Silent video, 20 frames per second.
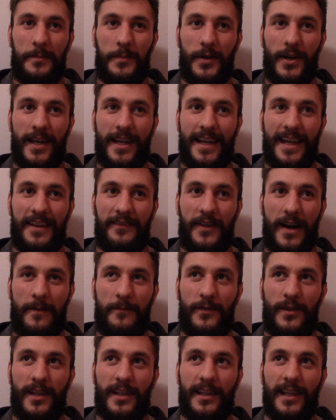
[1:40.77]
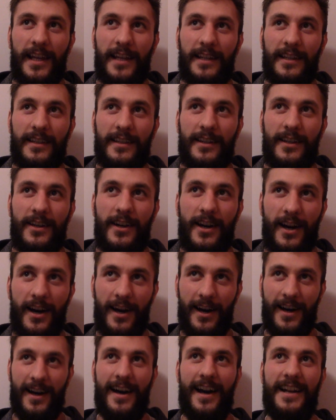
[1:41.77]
But if I'm feeling like, oh,